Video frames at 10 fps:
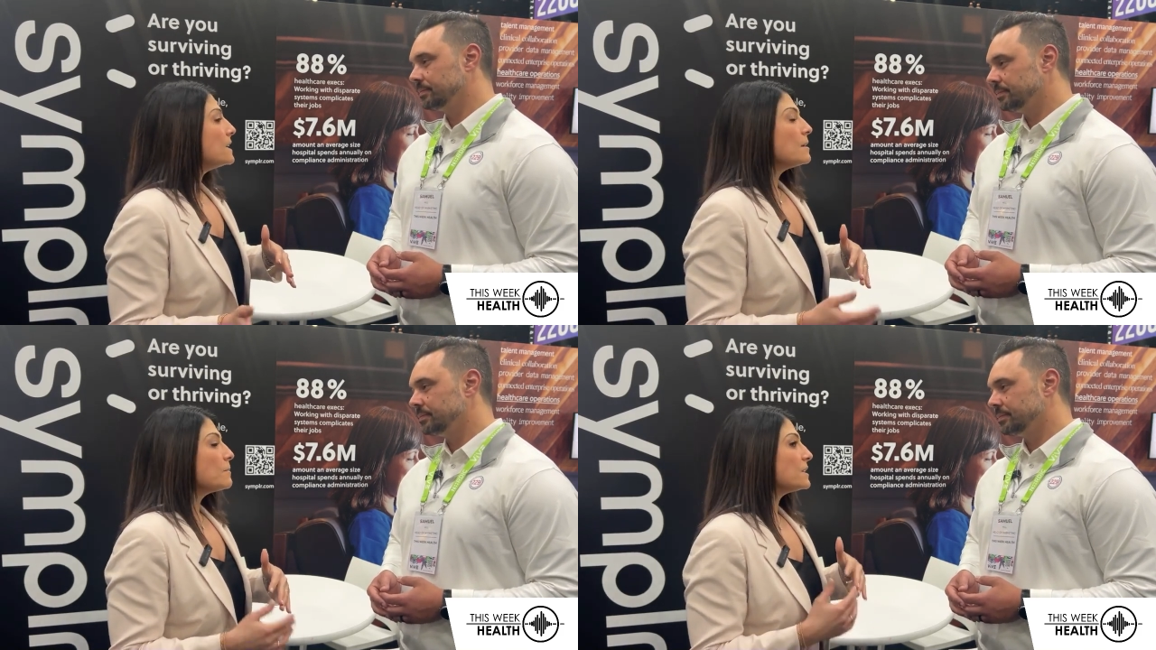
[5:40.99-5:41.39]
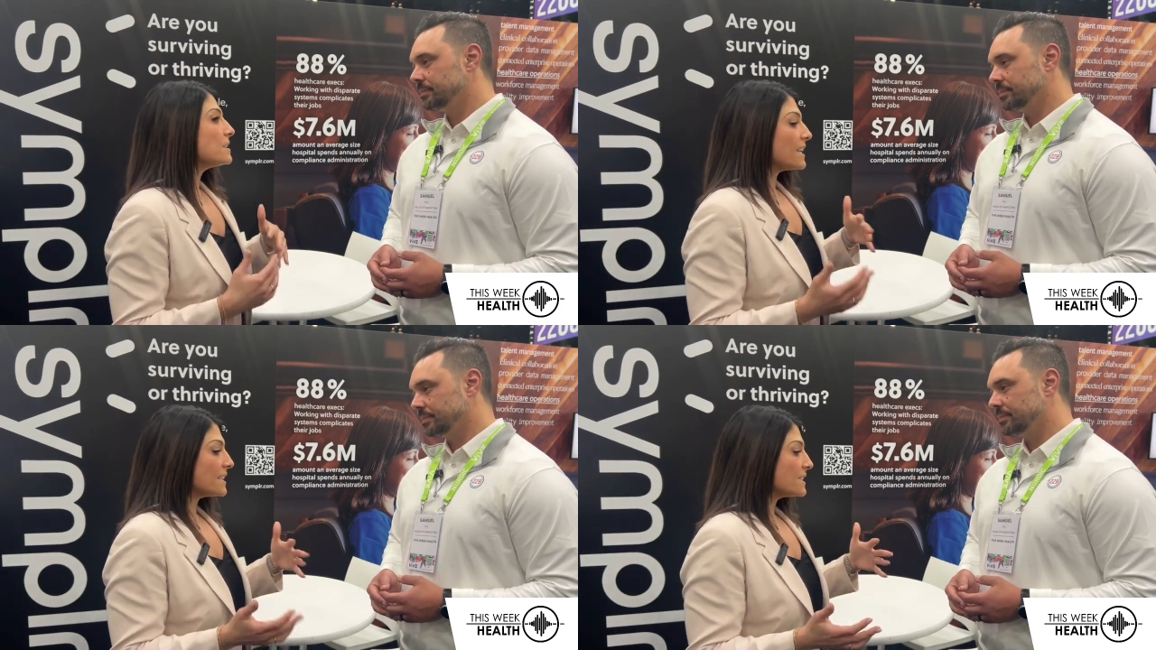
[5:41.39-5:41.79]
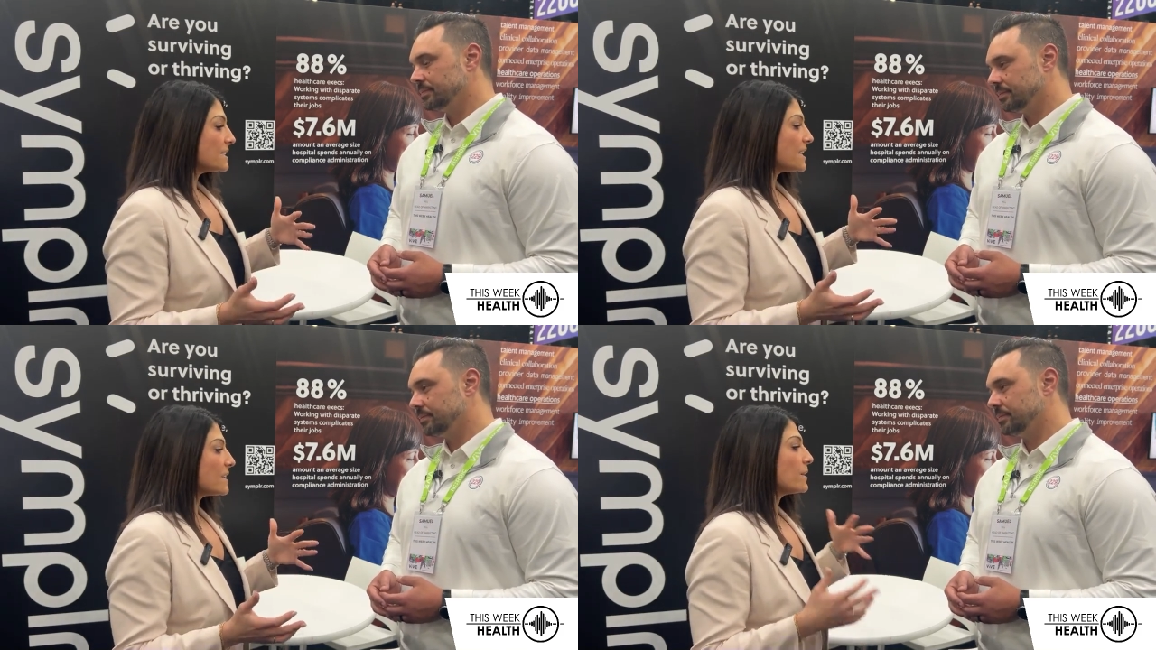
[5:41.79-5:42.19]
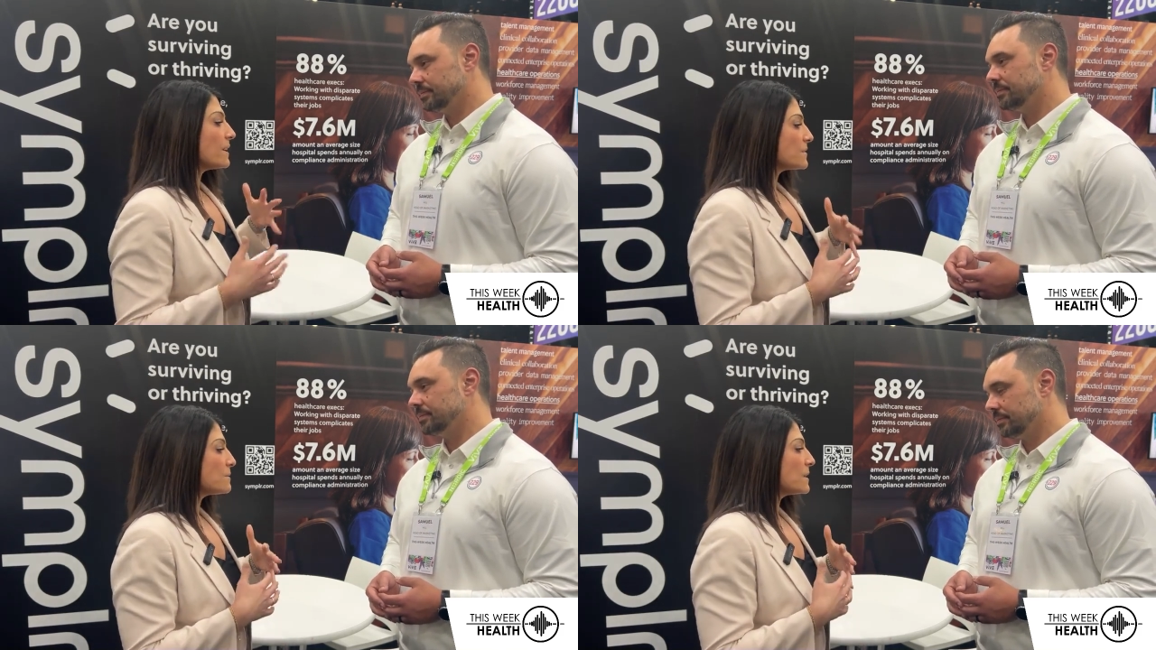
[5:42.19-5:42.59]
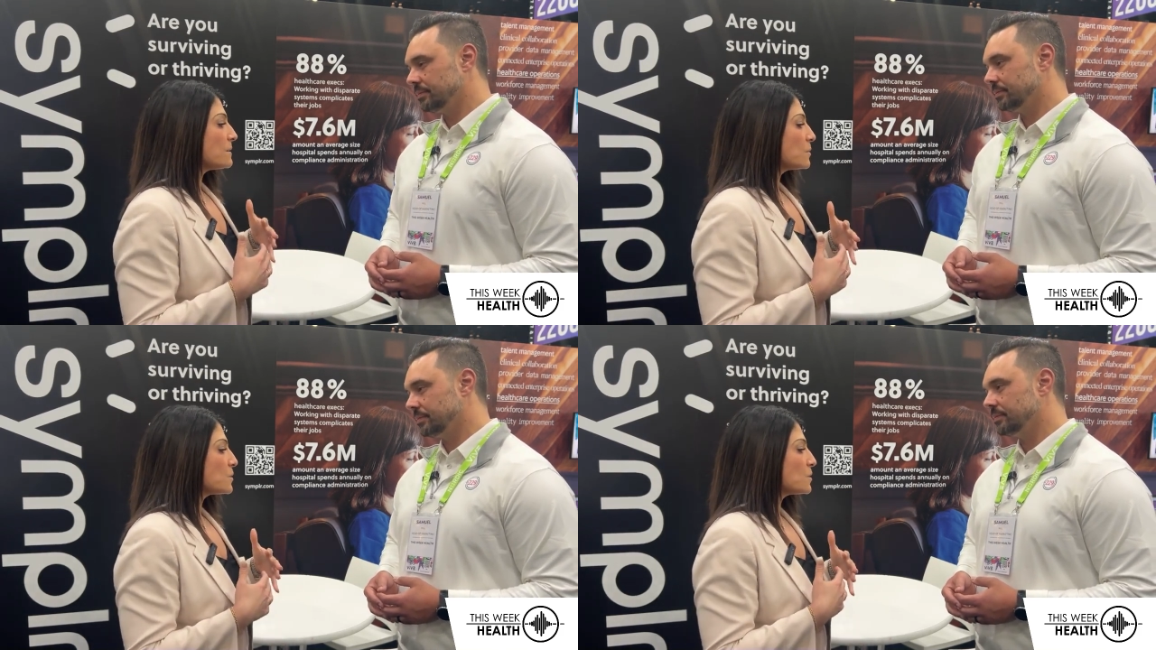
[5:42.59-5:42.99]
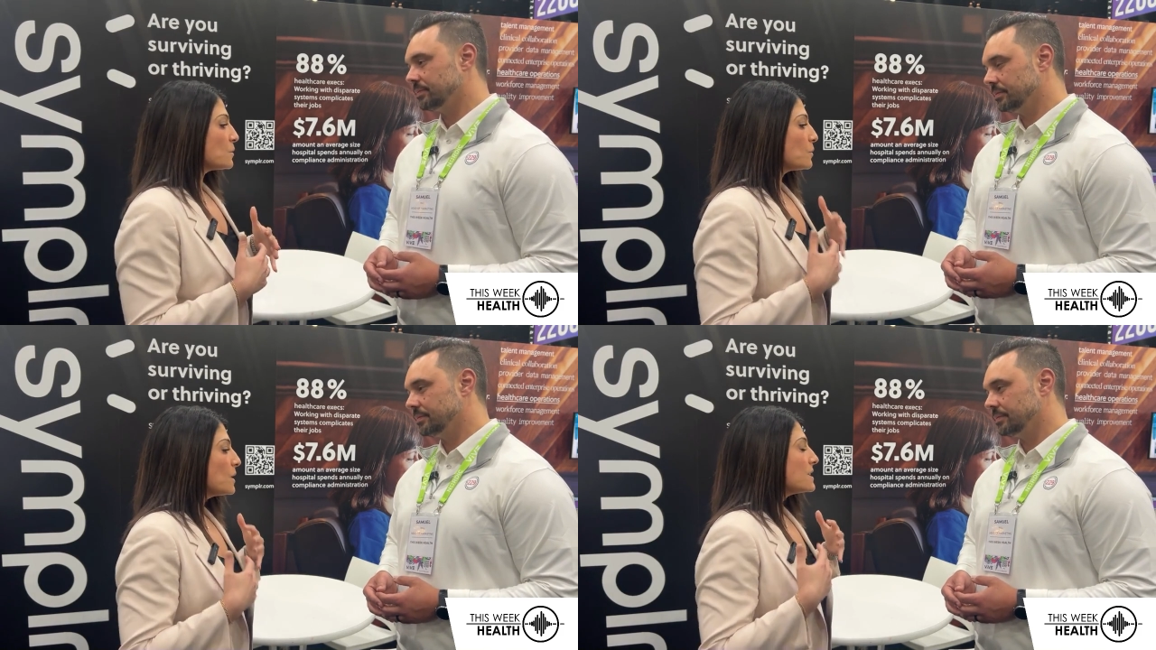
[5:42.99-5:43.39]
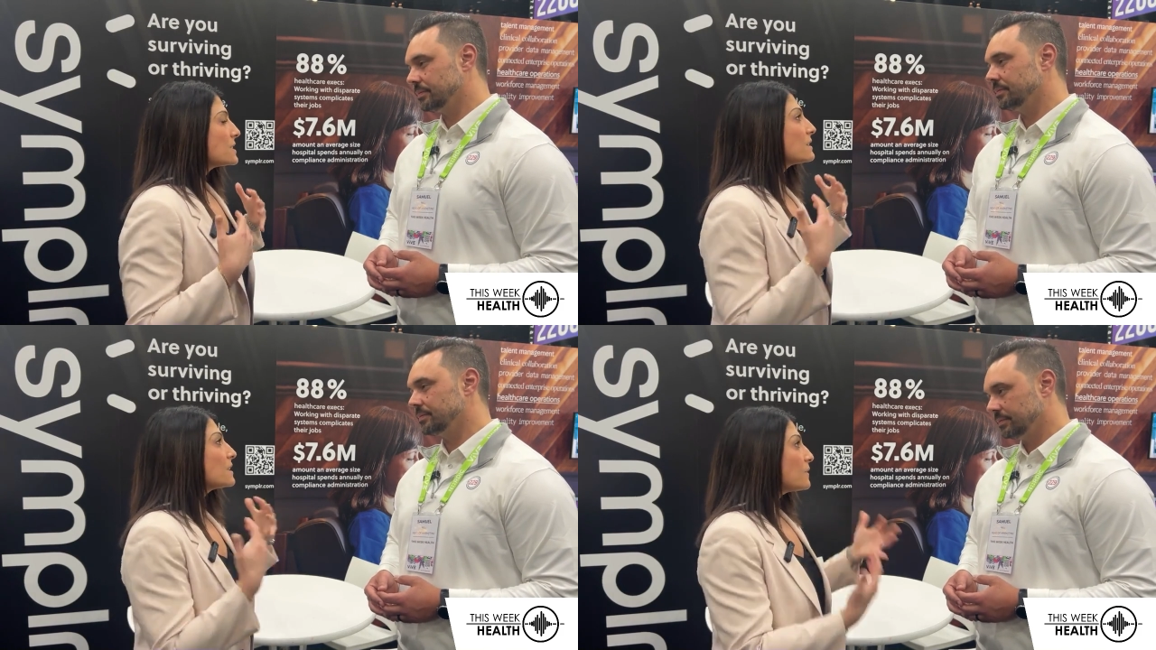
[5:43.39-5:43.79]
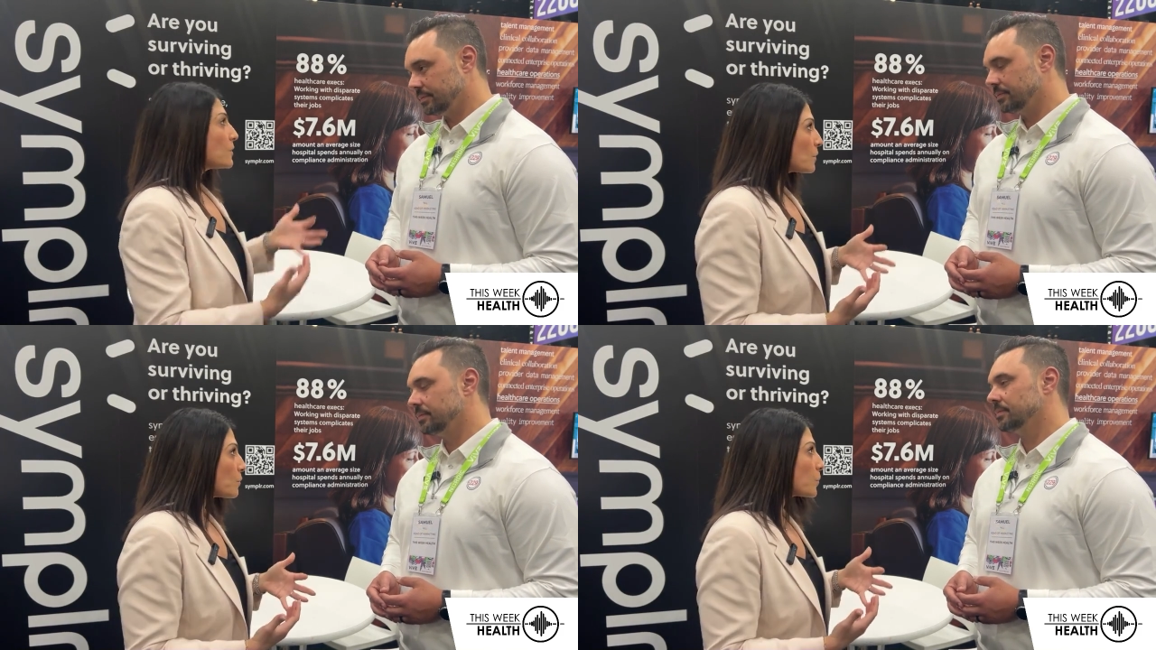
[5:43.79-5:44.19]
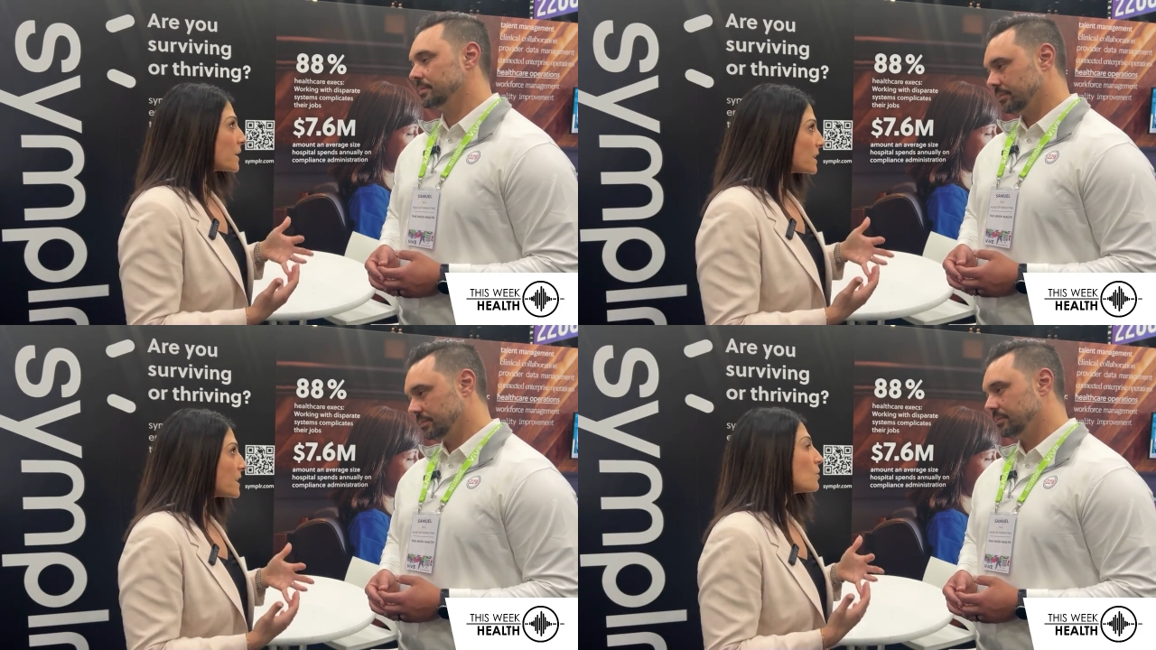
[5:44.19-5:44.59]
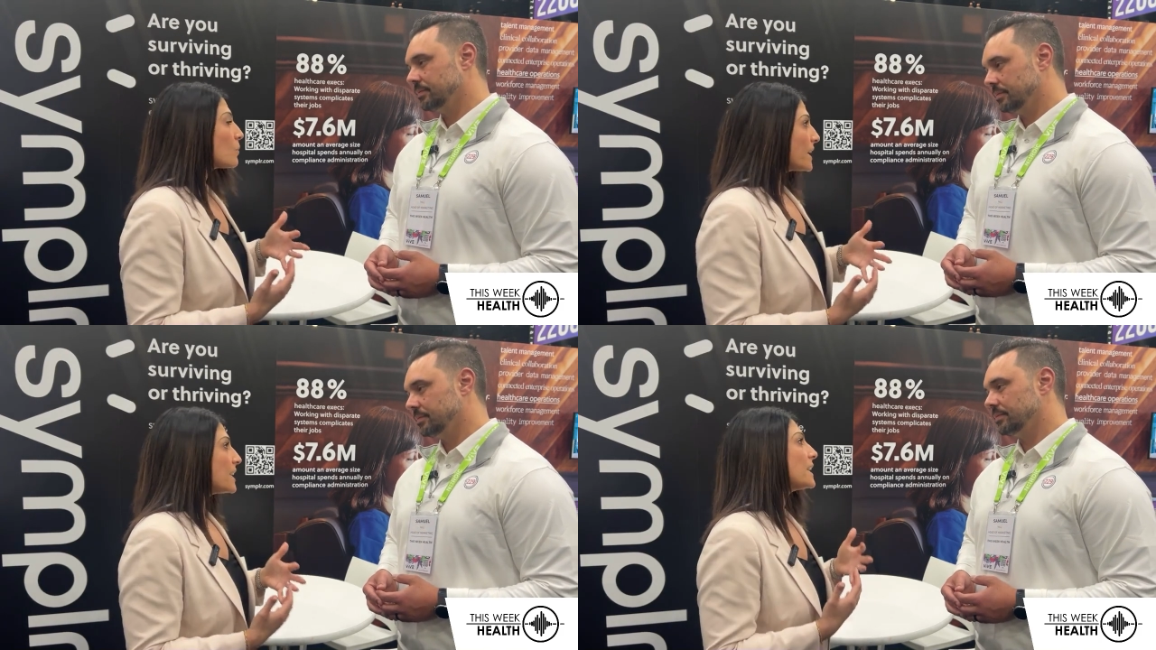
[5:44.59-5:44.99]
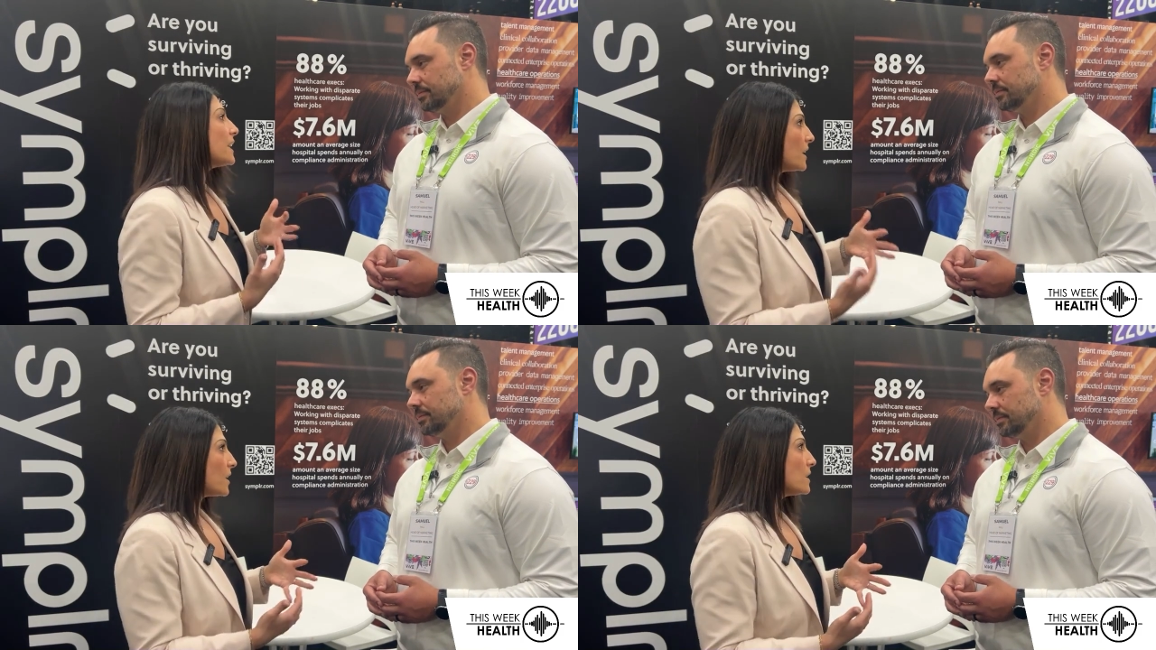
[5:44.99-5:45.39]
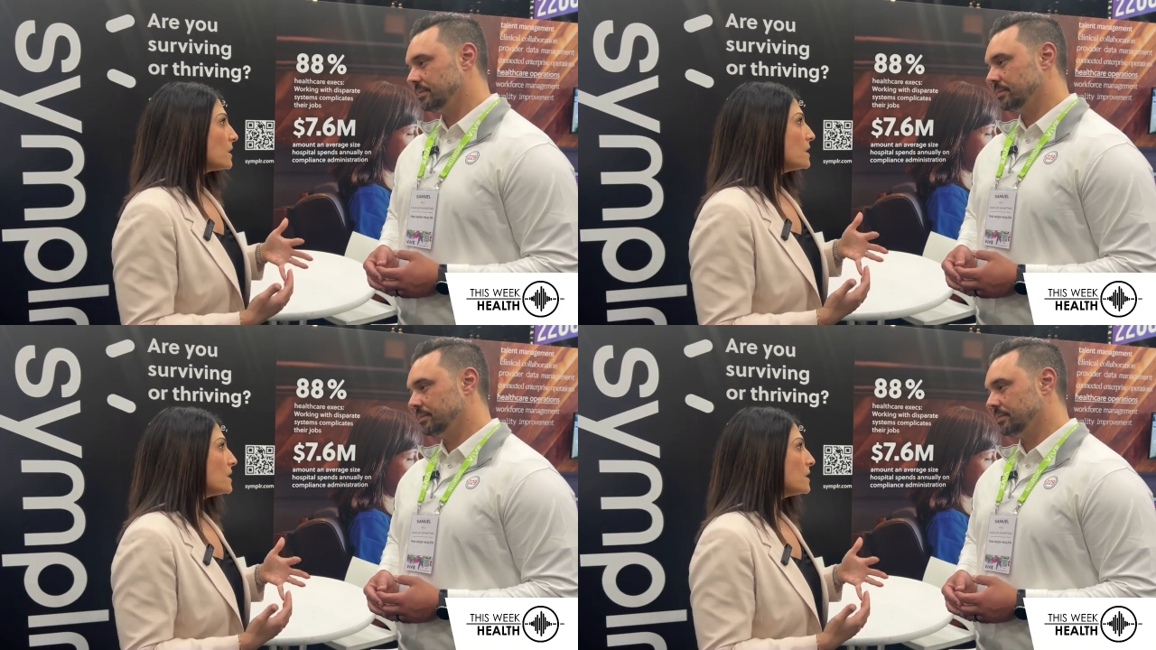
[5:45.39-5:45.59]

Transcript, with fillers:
Speaker 1: But at the end of the day, we have to be able to deliver really great care